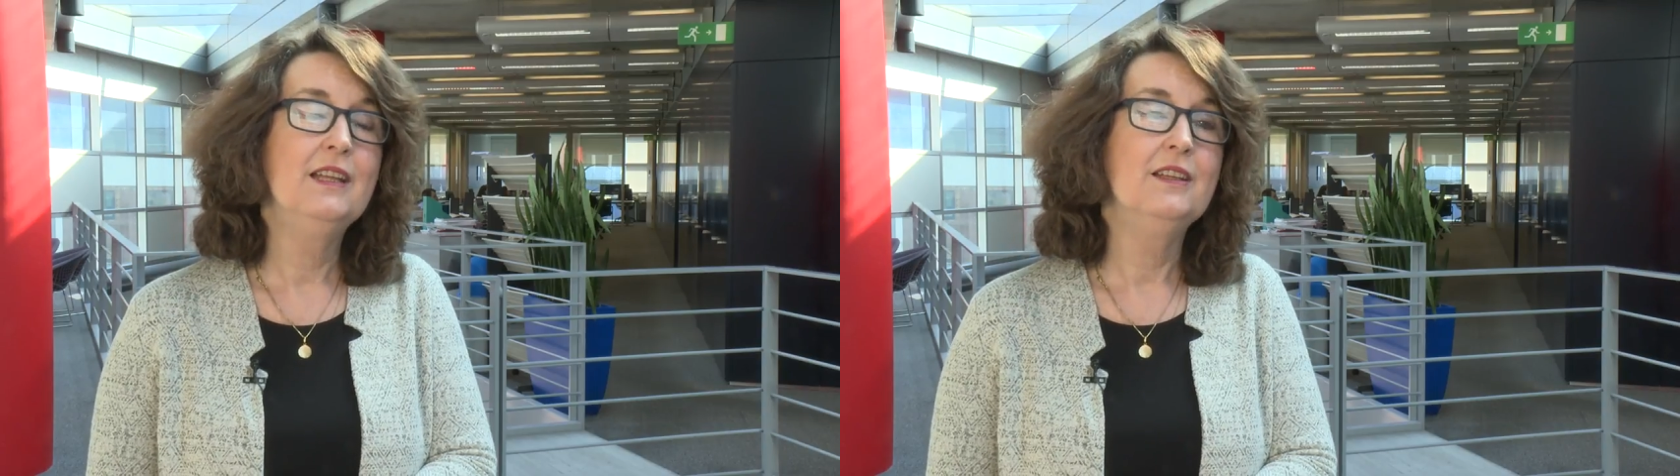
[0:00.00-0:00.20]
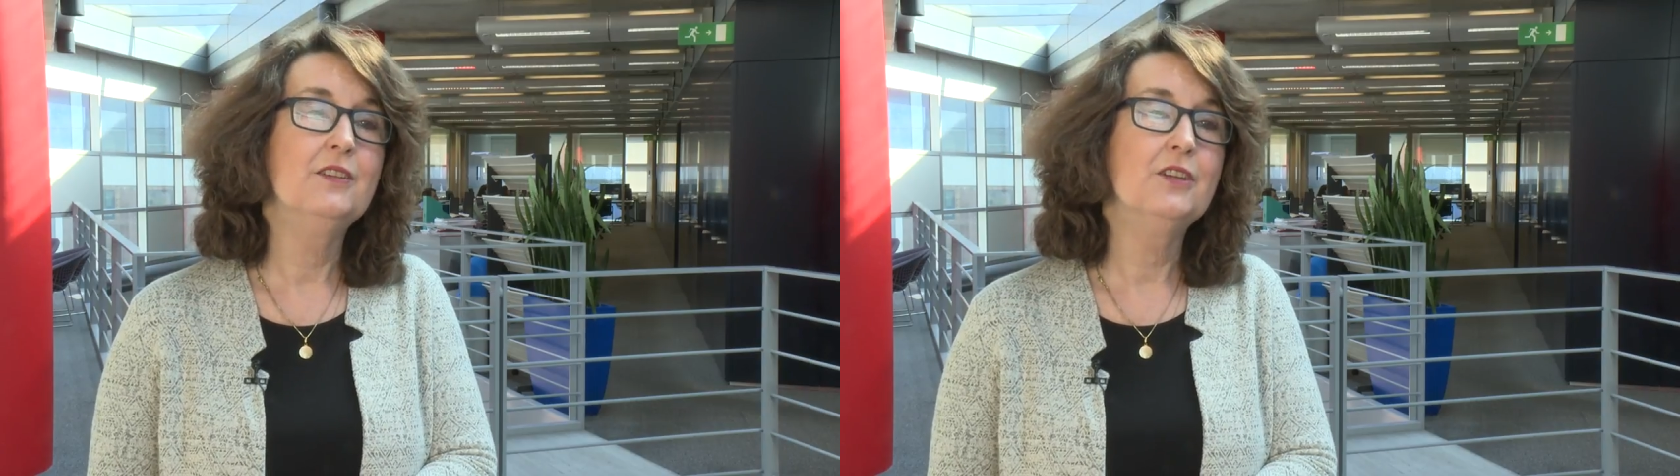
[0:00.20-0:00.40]

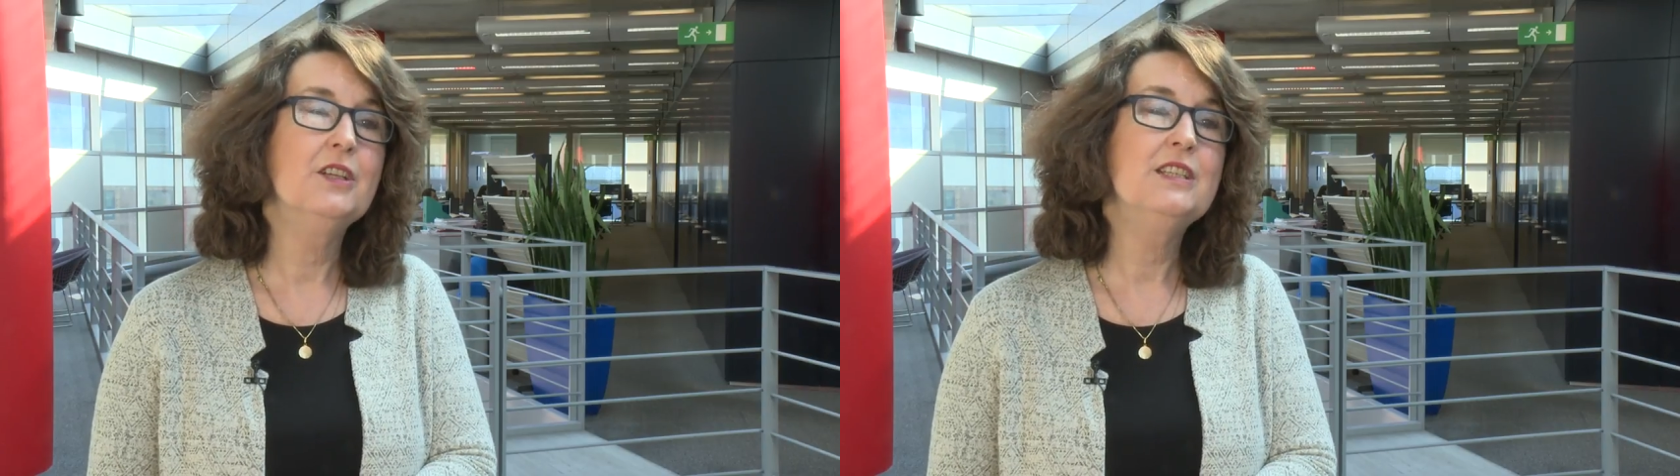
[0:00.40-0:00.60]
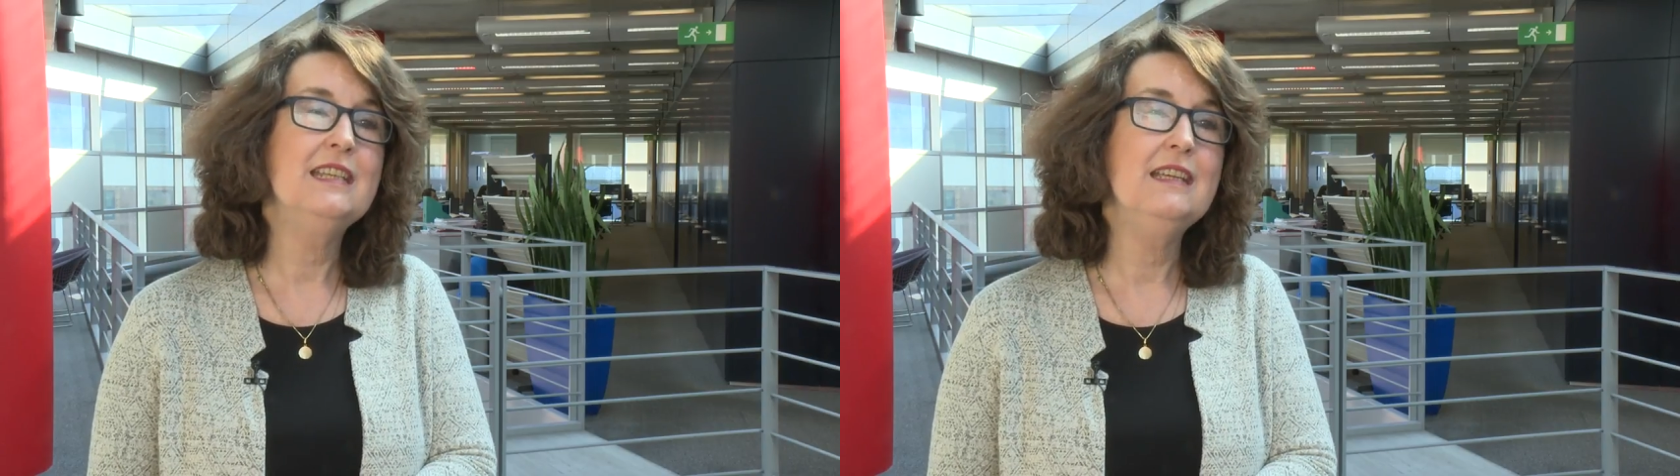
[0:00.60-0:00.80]
The
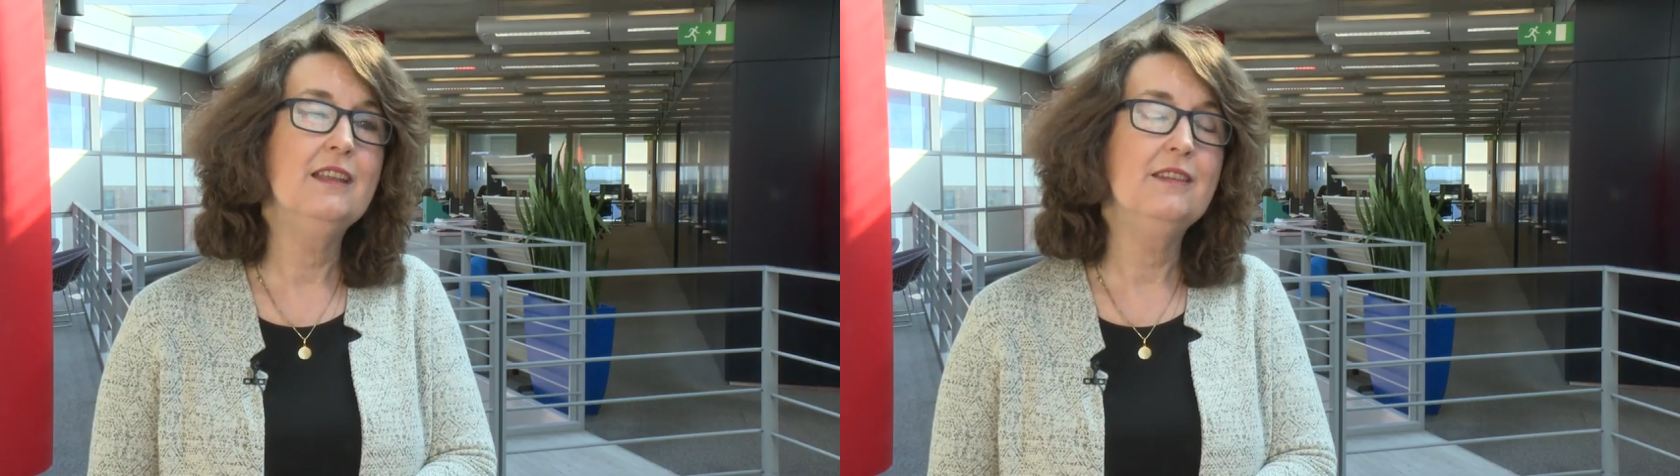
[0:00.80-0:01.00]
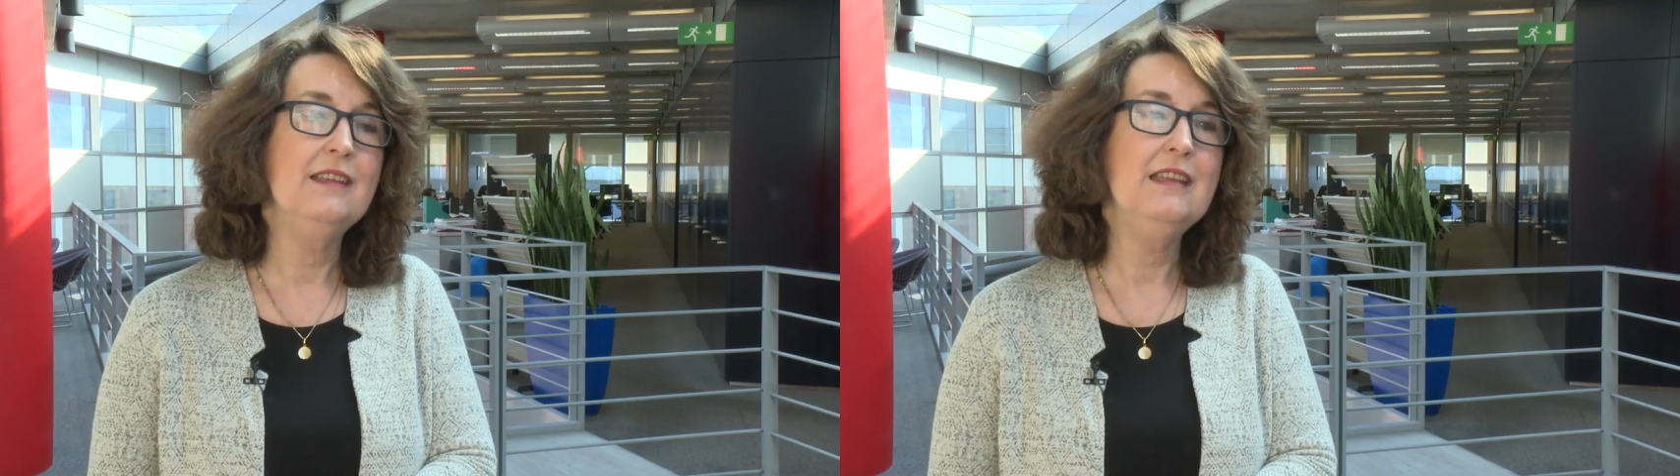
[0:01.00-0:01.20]
third
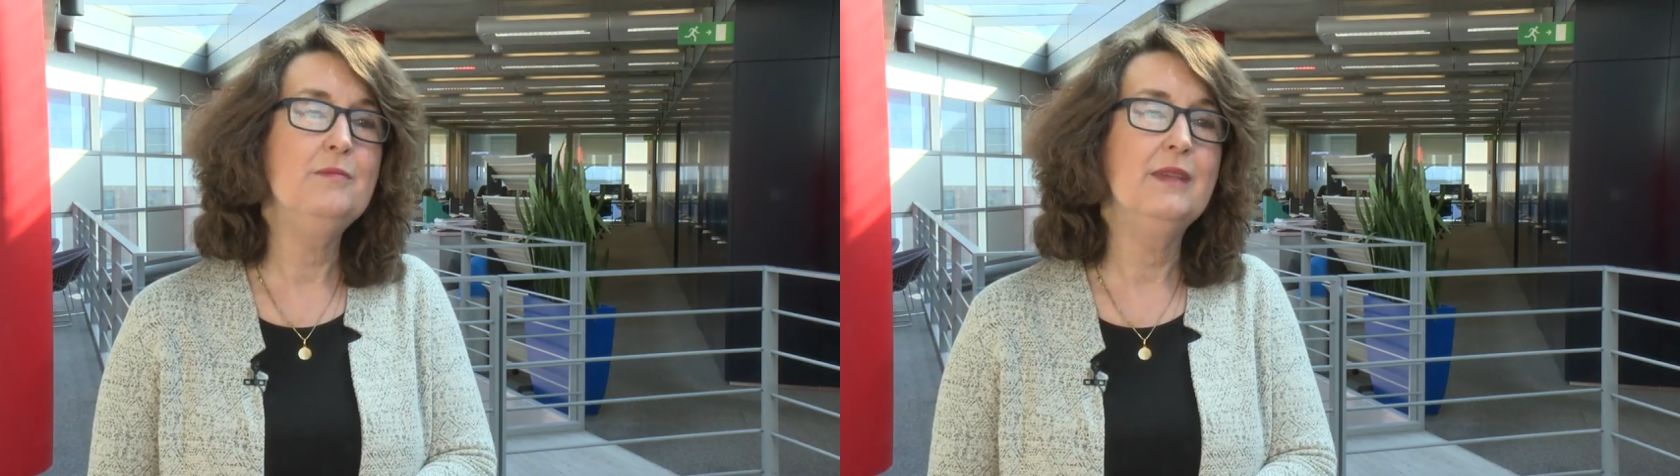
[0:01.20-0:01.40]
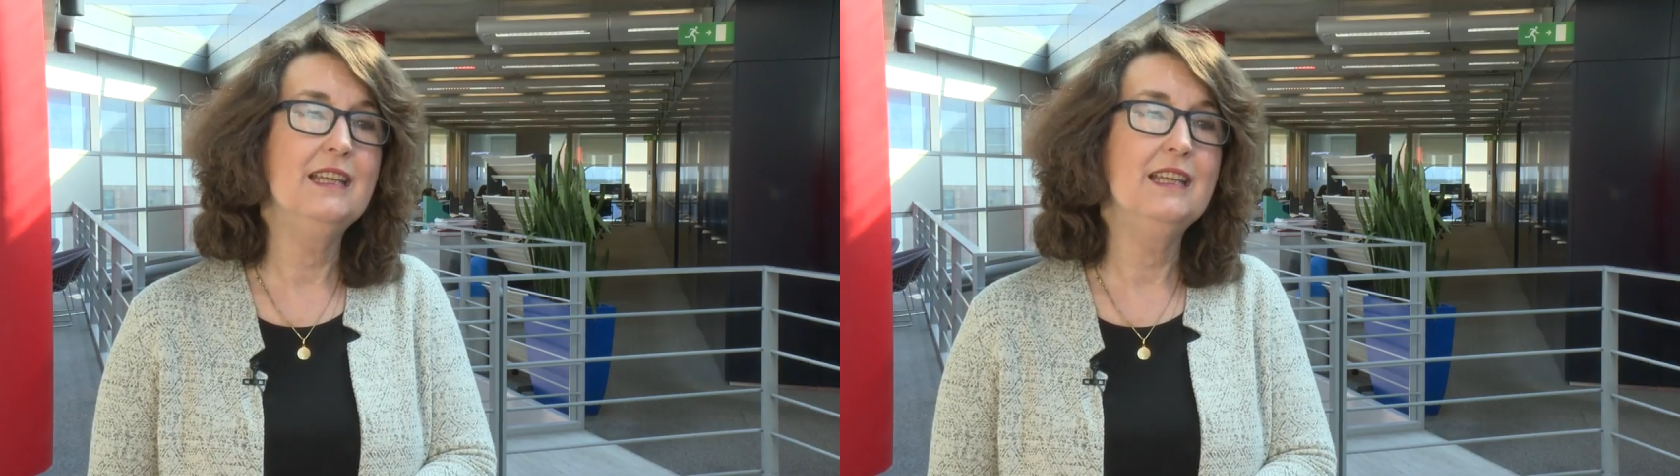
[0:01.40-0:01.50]
theme